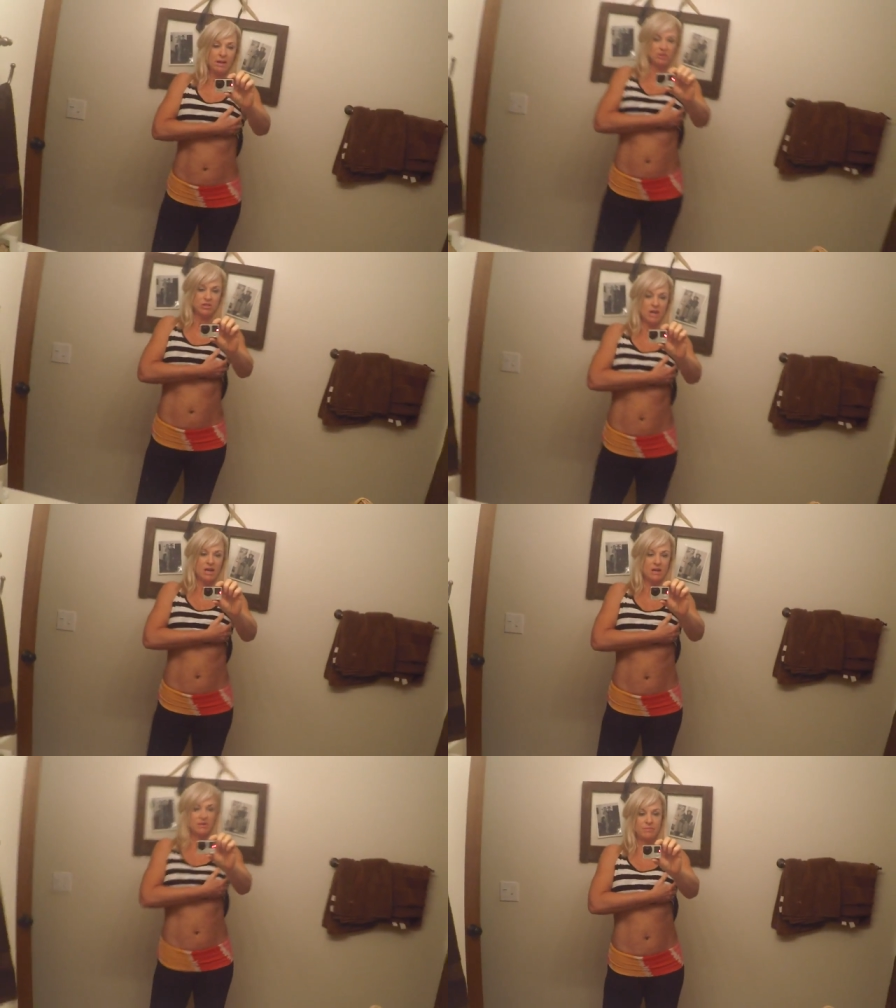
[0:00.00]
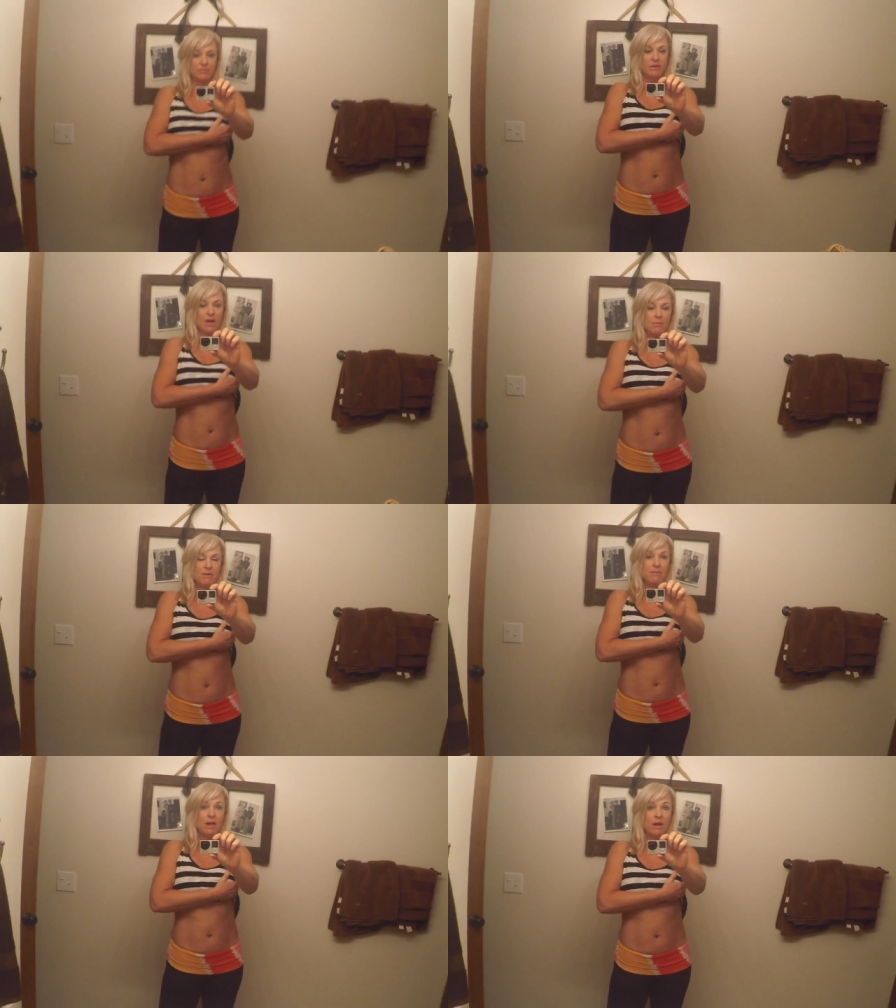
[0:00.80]
belly shot. I got
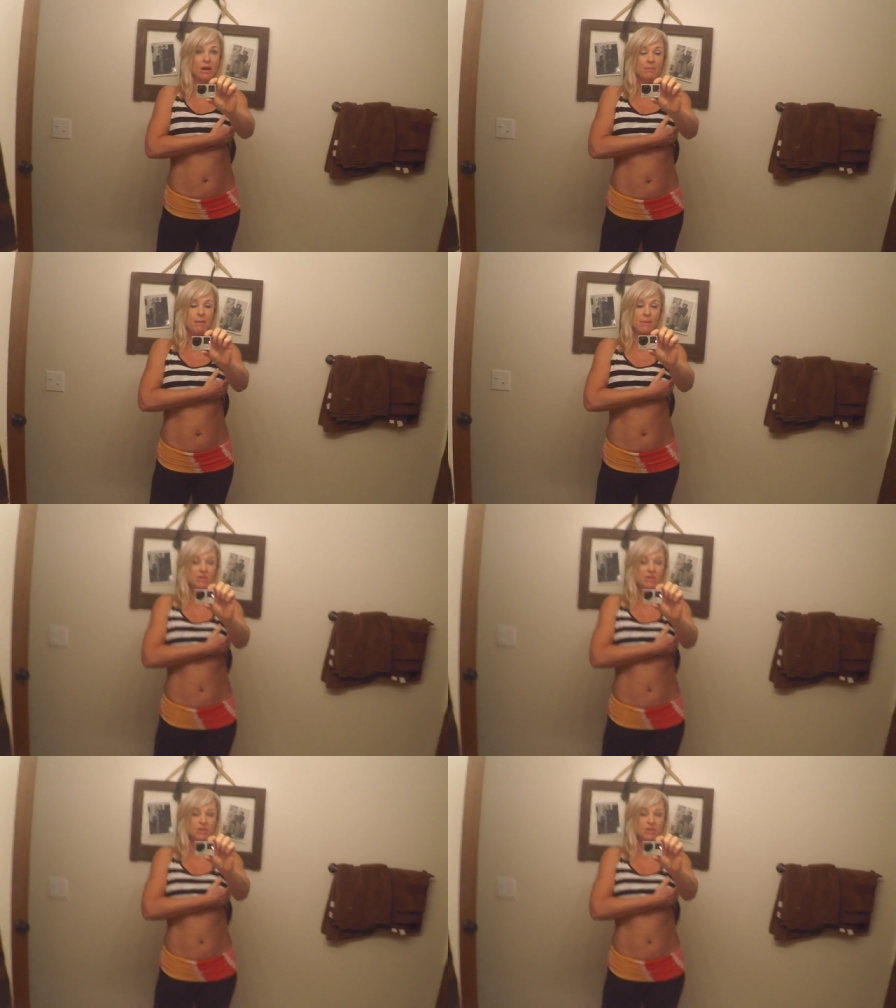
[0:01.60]
my belt, I got my